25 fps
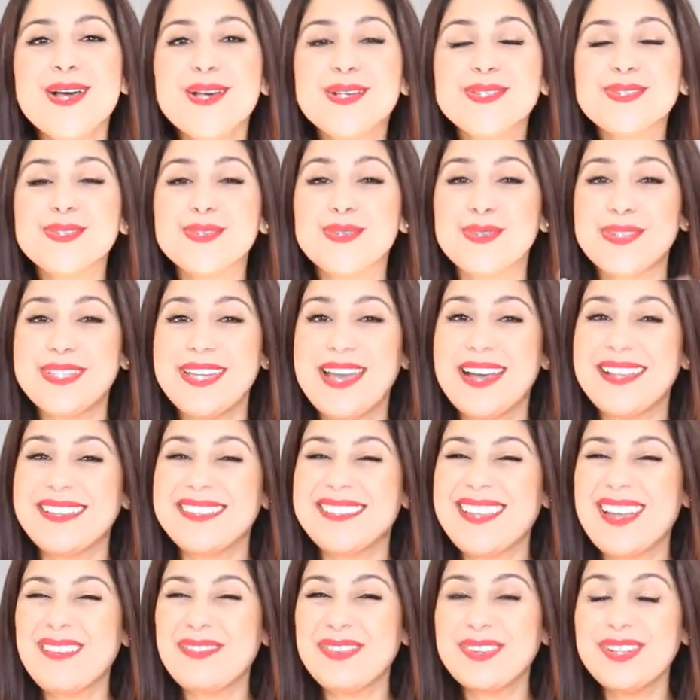So yeah,
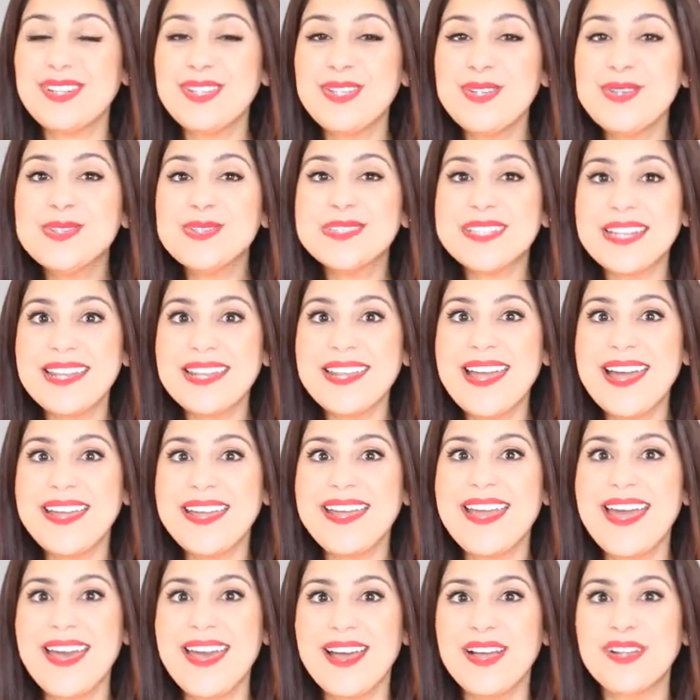definitely use a
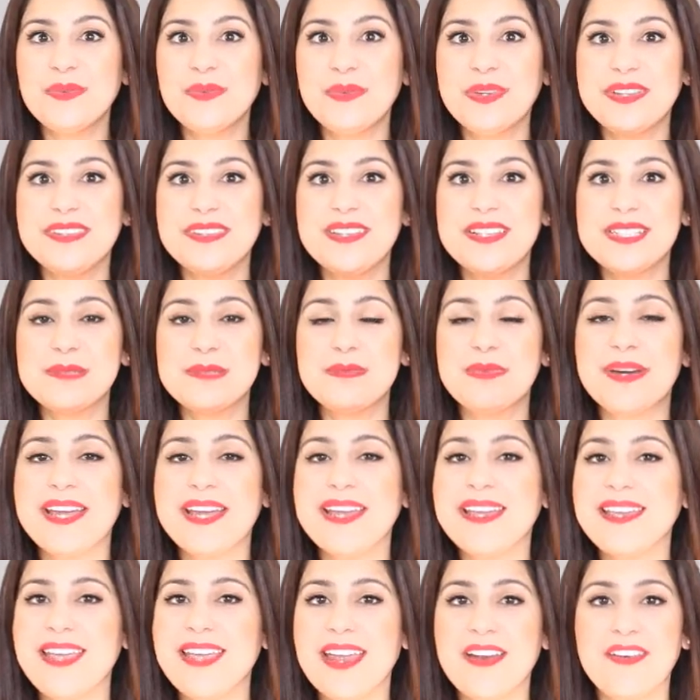light hand with this, but
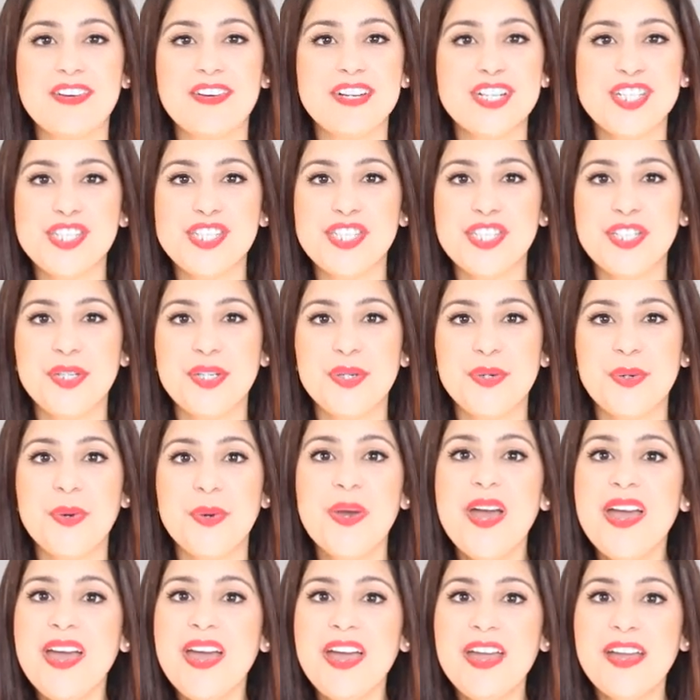I guarantee you,